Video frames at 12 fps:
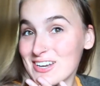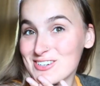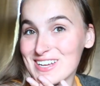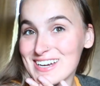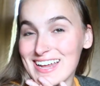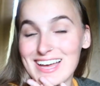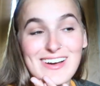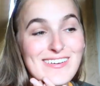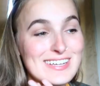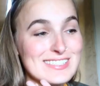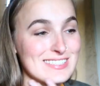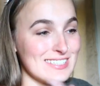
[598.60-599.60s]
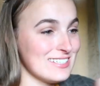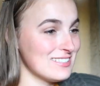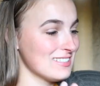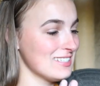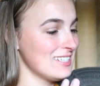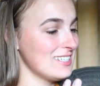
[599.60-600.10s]
Saturday now. It's
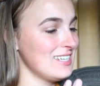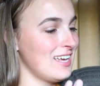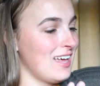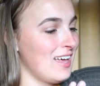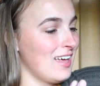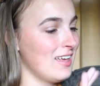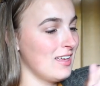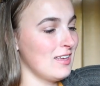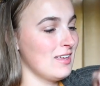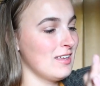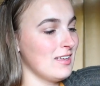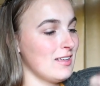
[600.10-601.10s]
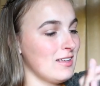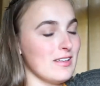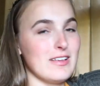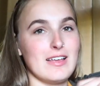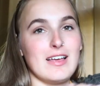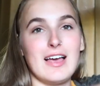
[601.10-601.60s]
literally,
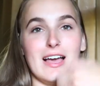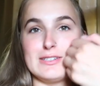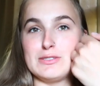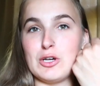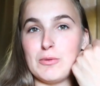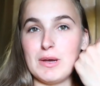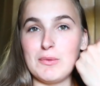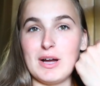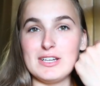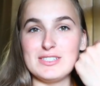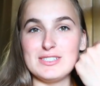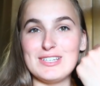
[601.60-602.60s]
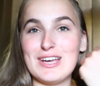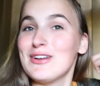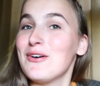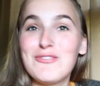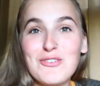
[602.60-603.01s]
I don't know, my watch is dead. Of